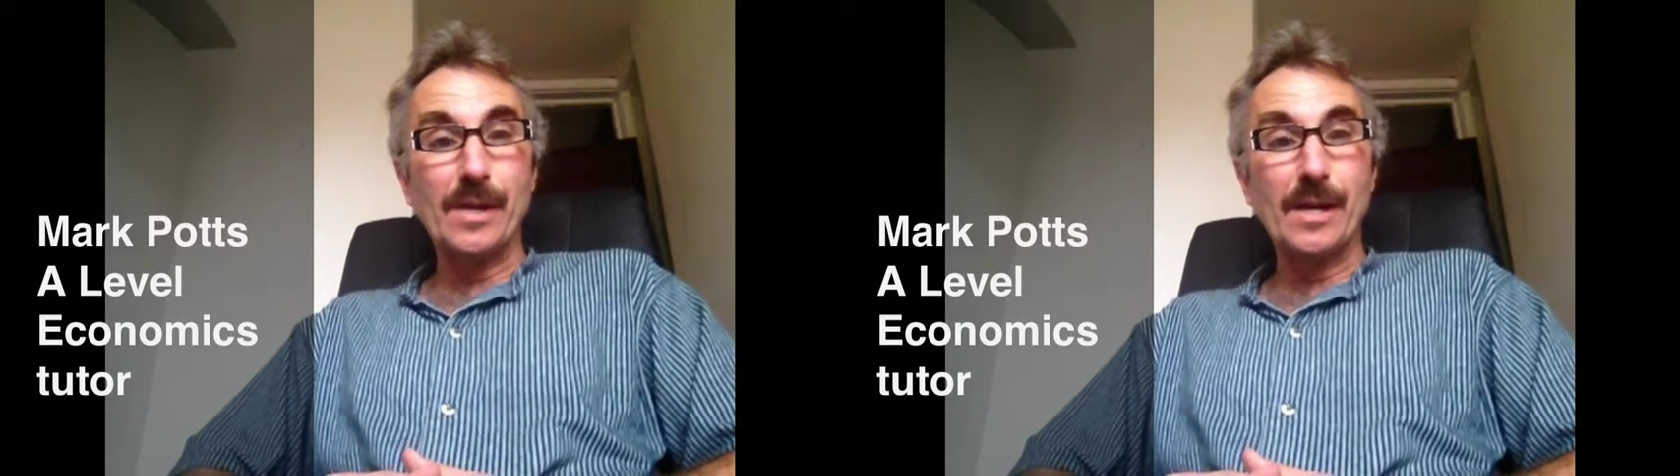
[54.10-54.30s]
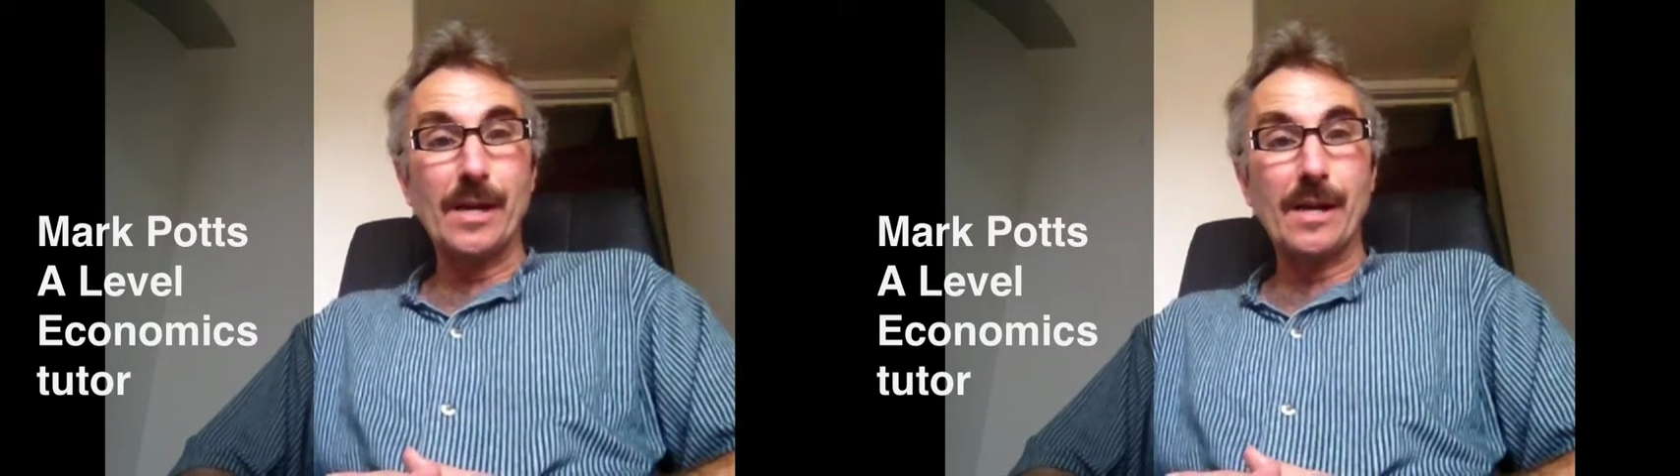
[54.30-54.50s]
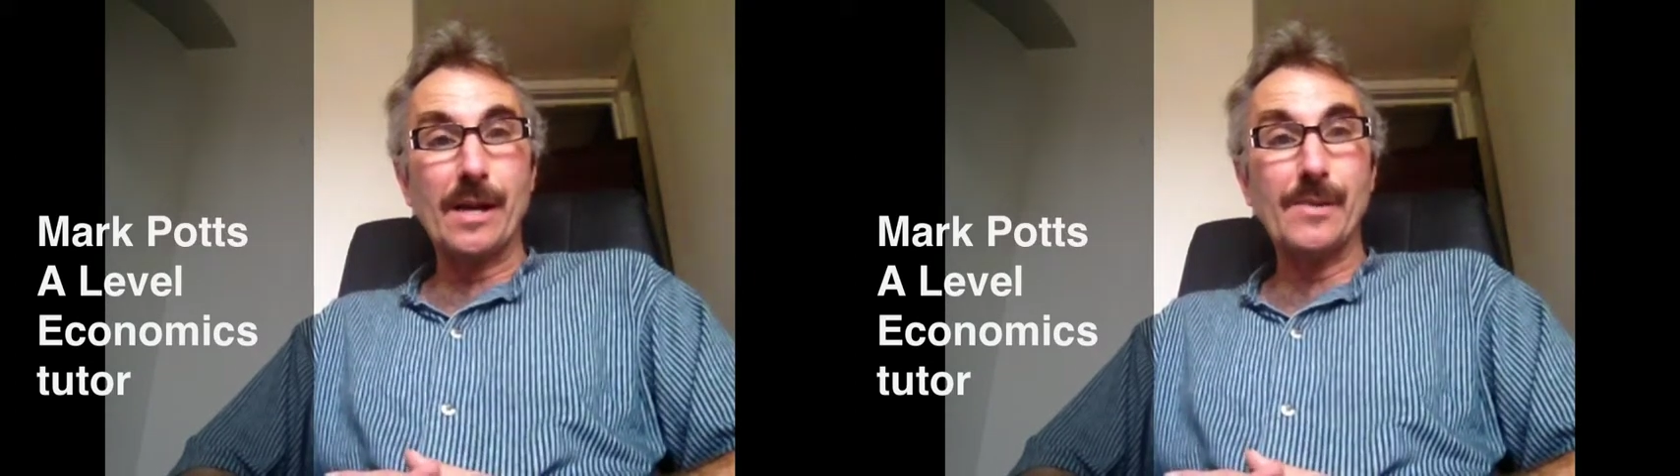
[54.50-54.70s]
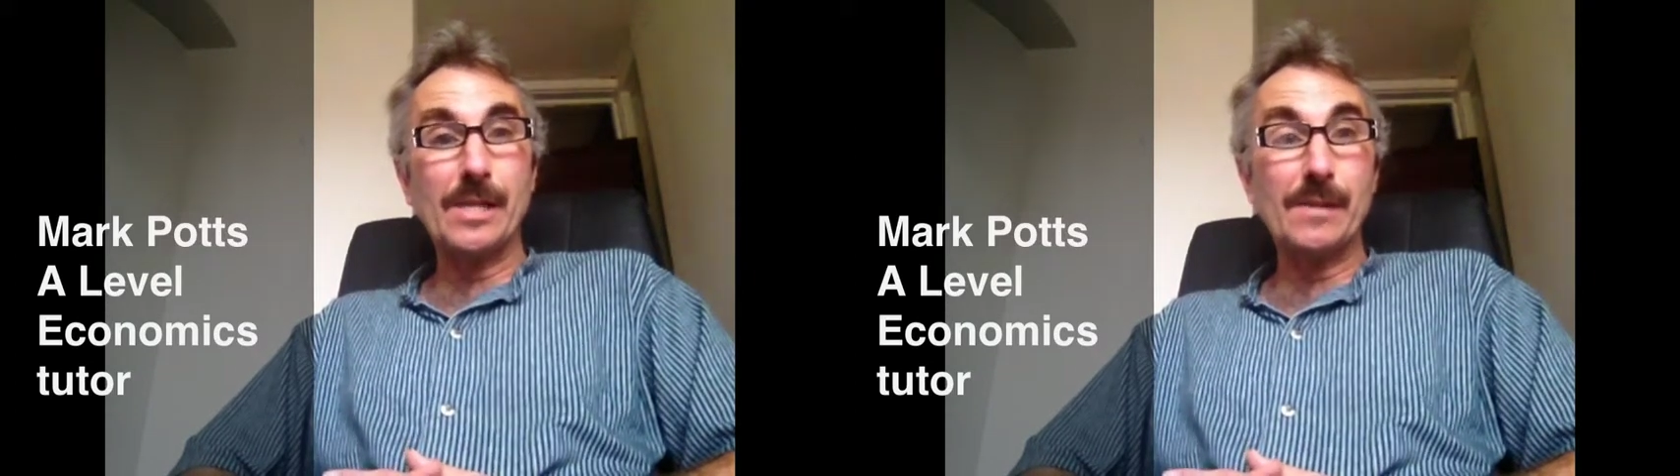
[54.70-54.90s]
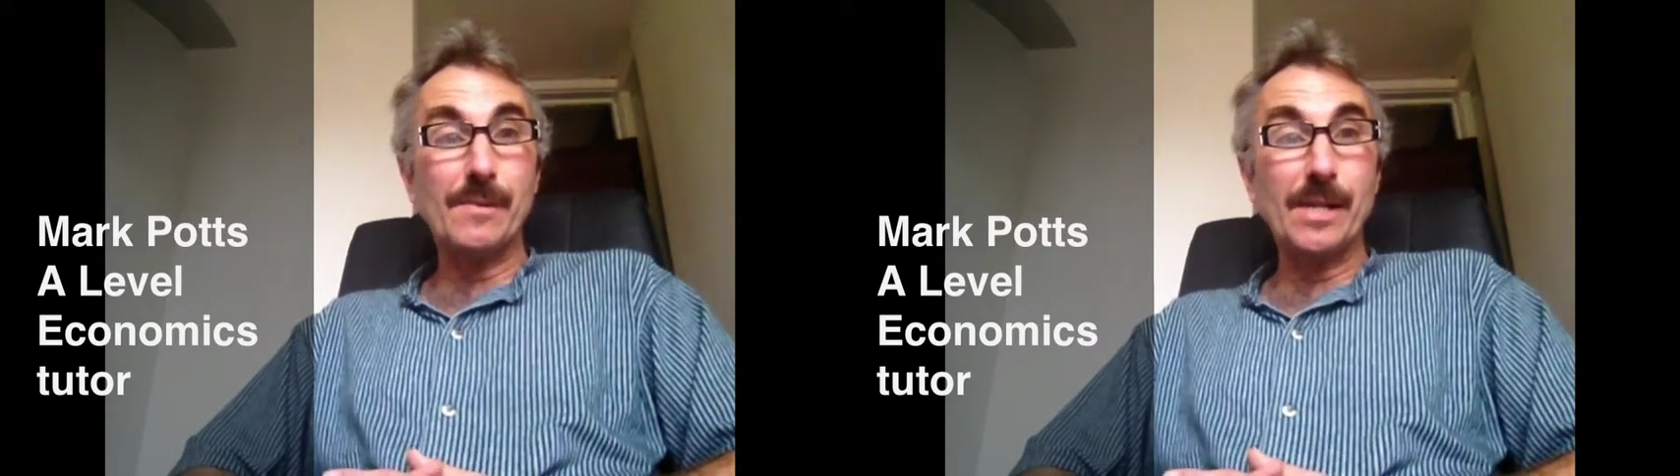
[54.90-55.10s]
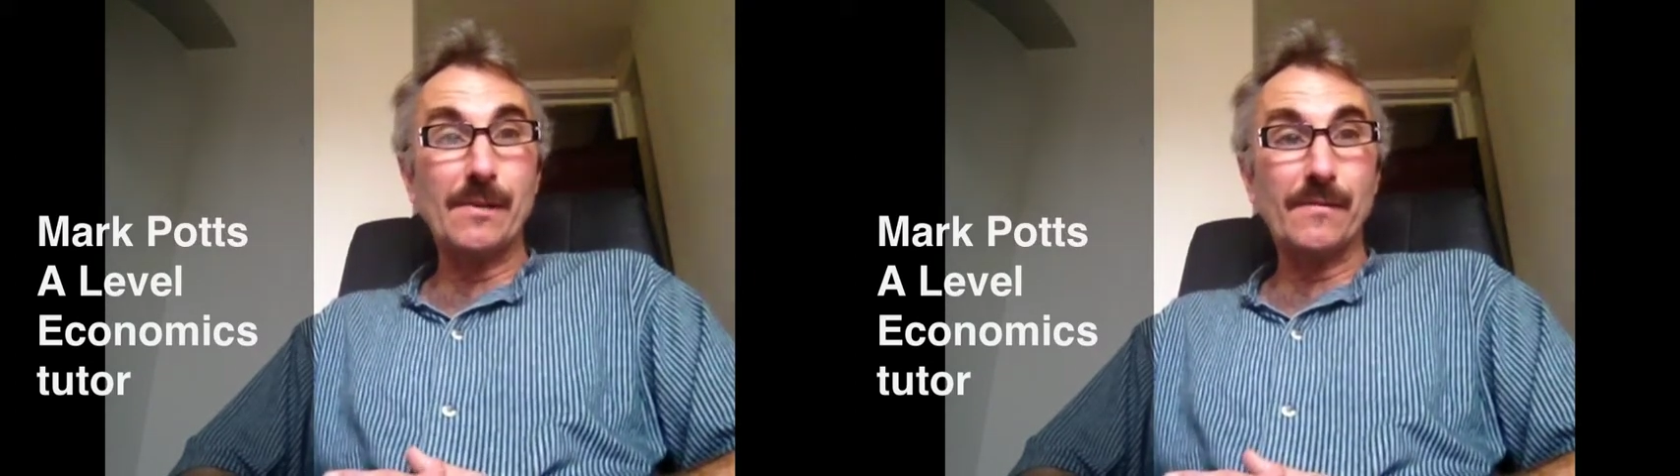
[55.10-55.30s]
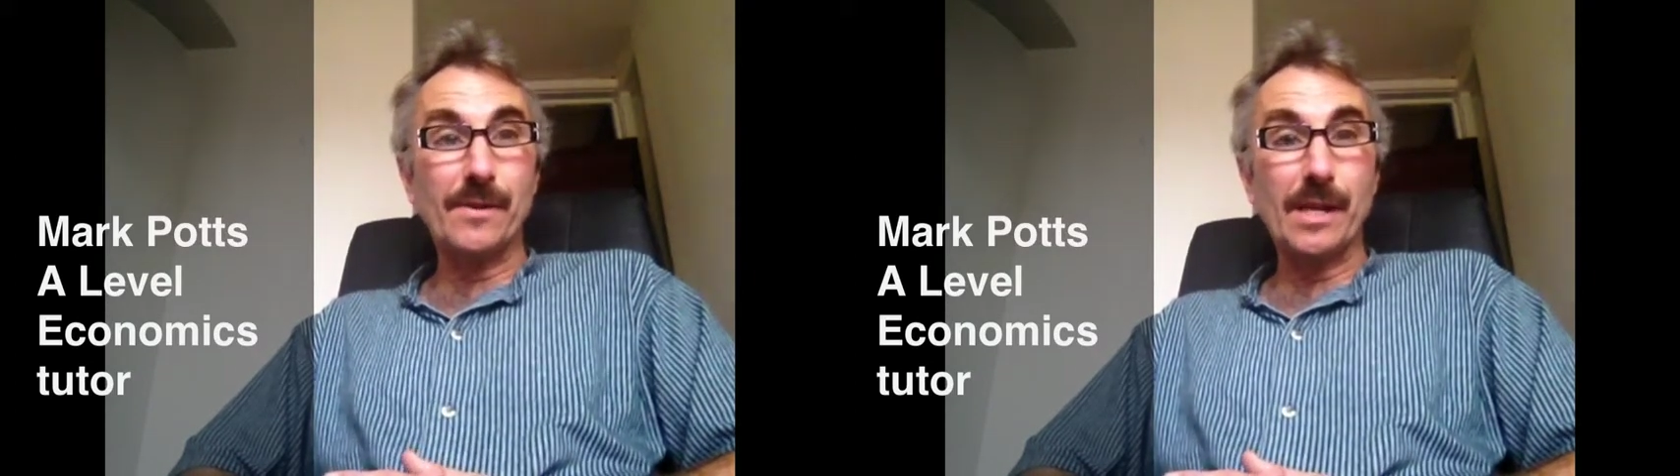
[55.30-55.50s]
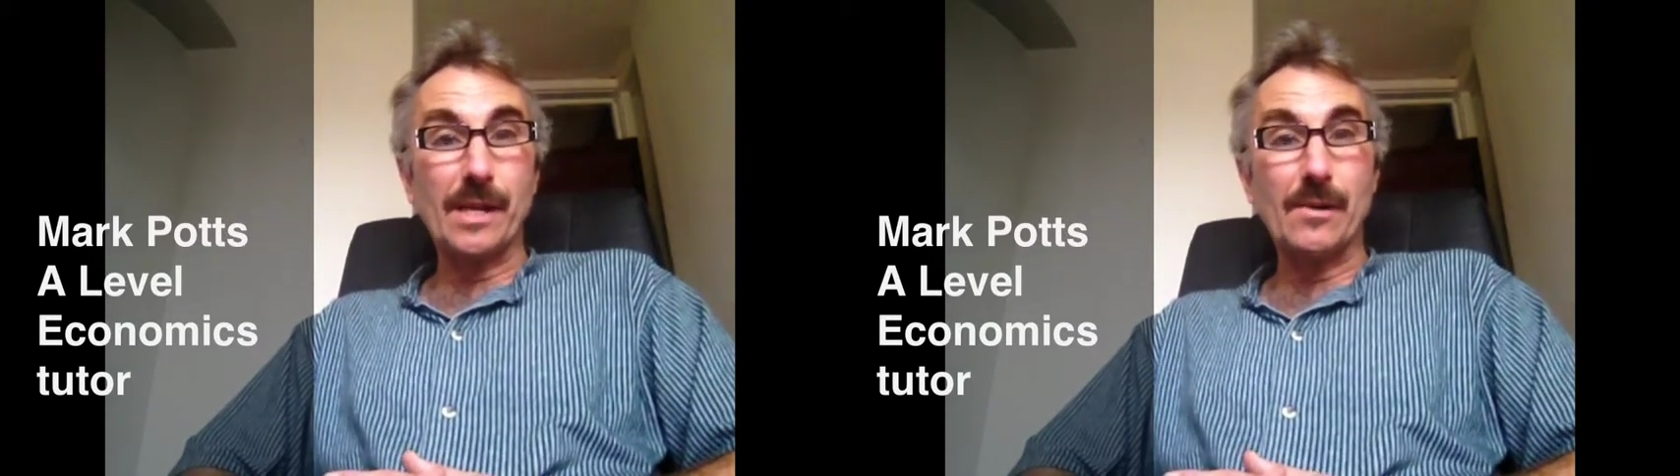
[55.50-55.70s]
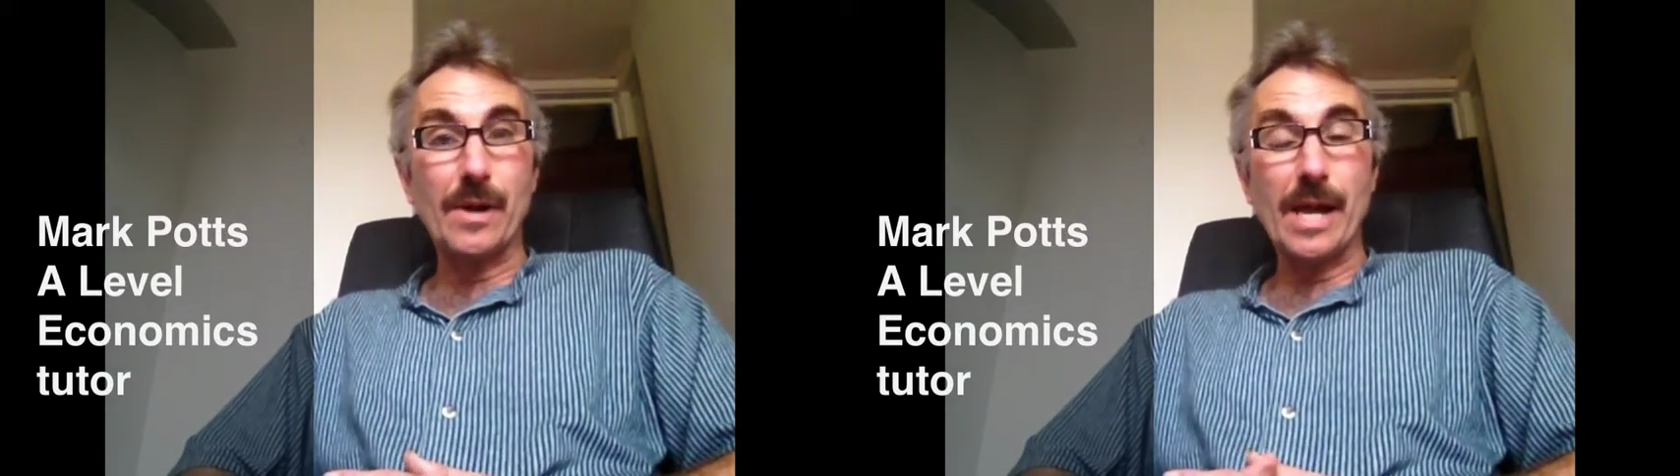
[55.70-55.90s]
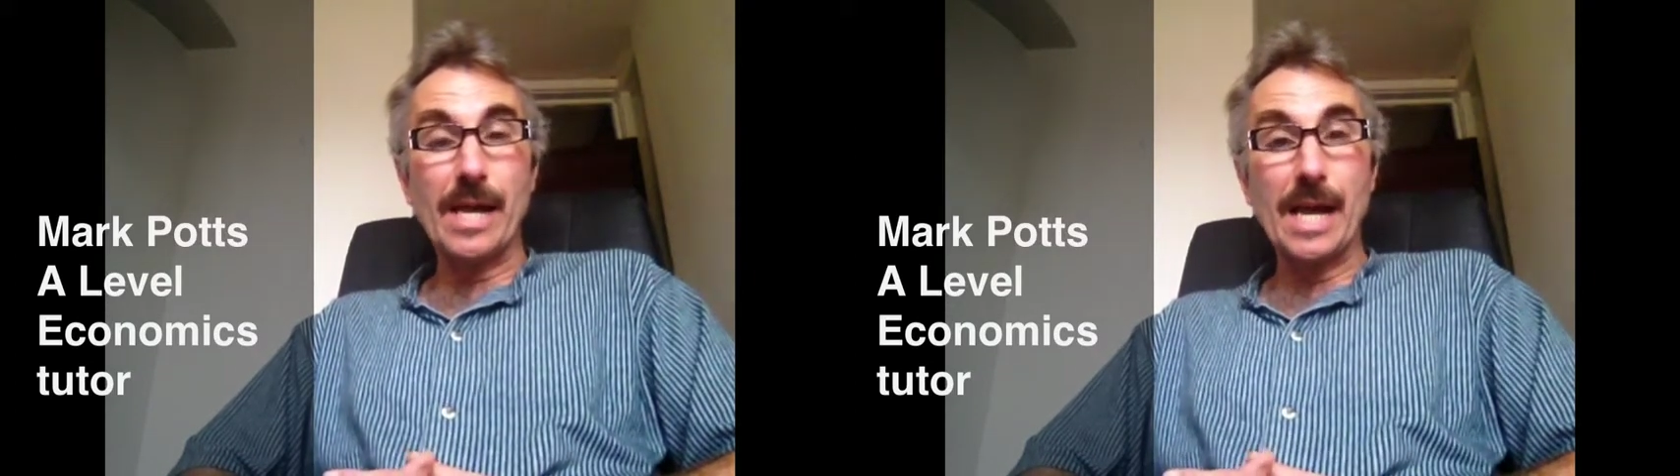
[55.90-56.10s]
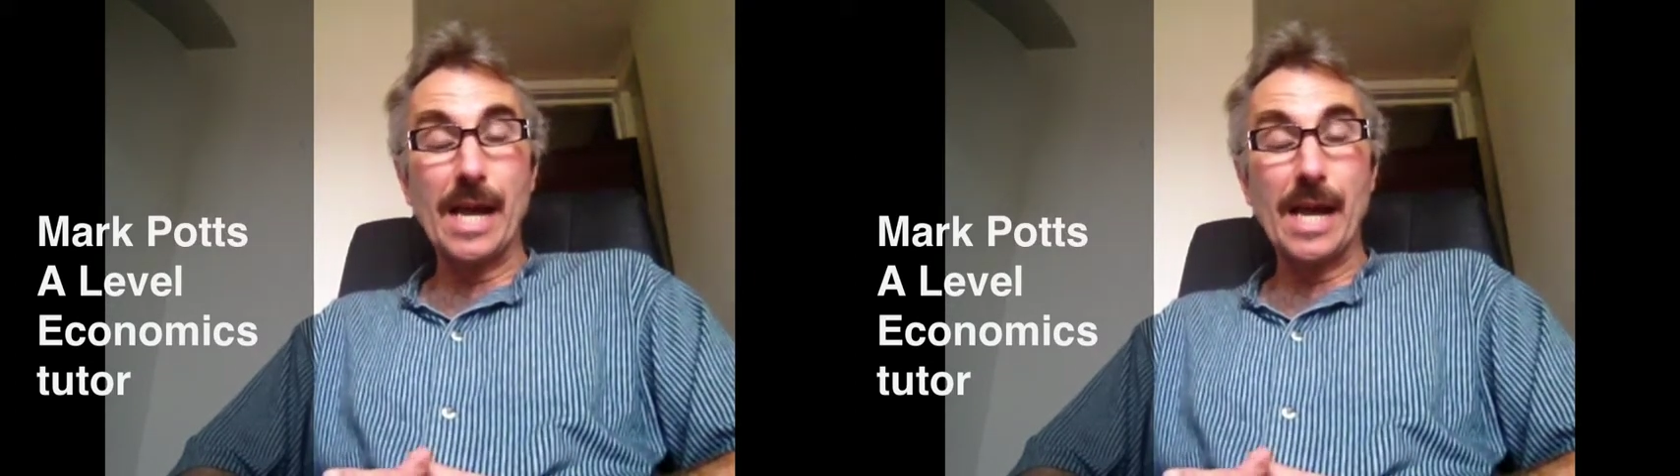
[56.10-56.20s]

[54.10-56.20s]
I'm a team leader for AQA